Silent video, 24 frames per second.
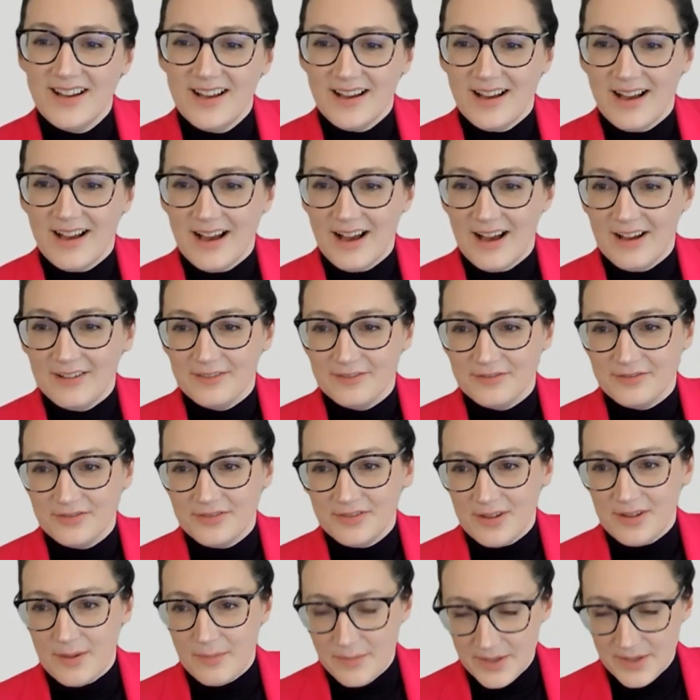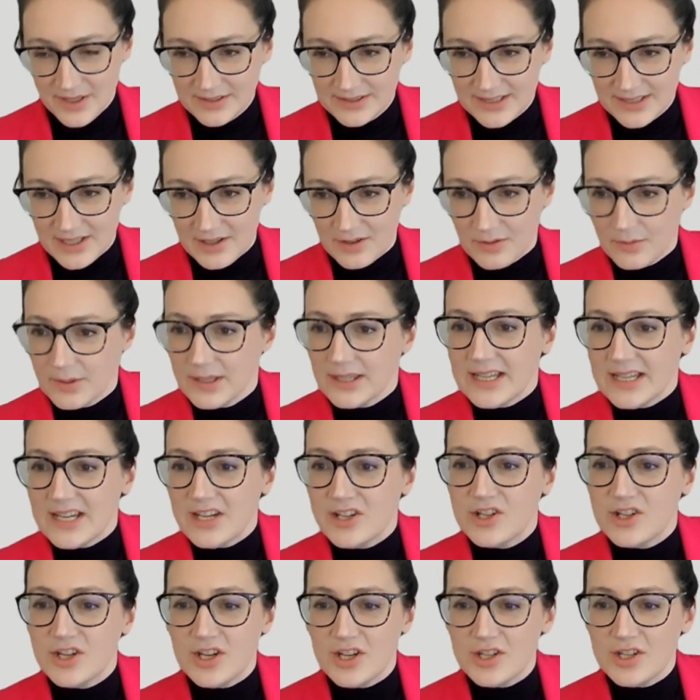of building a
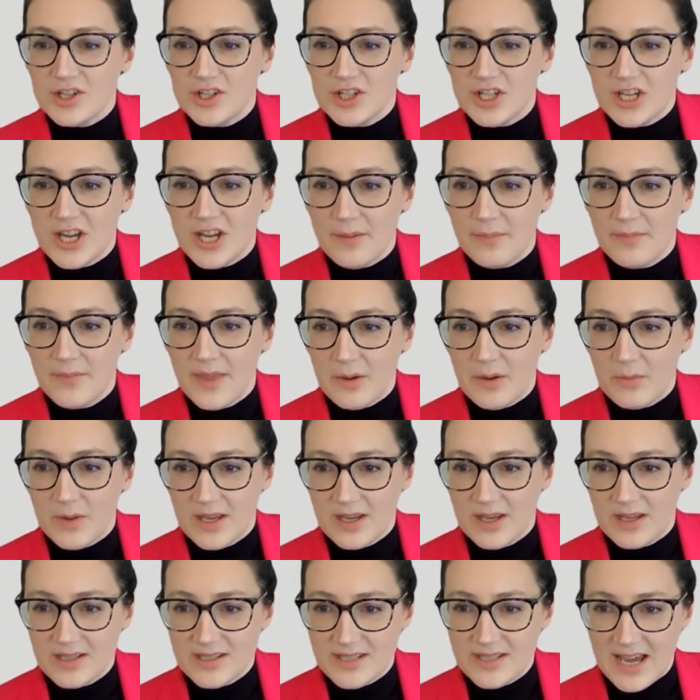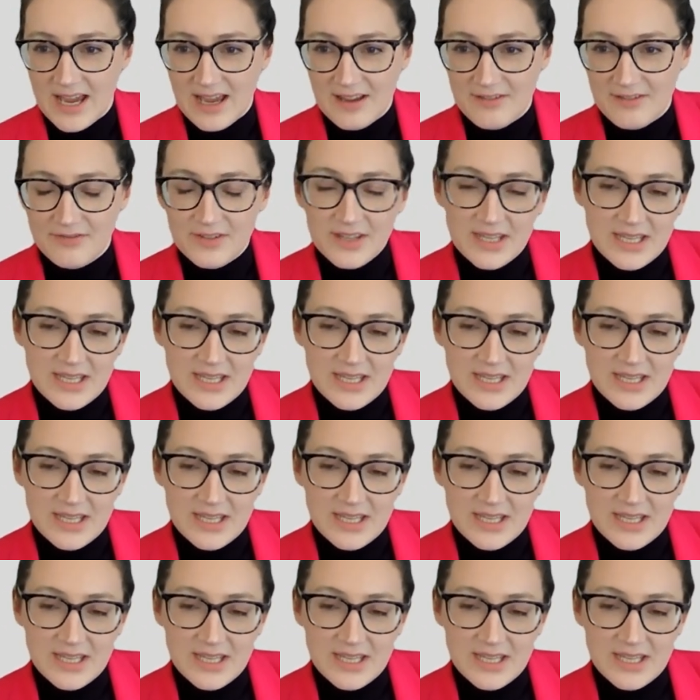relationship that we could dive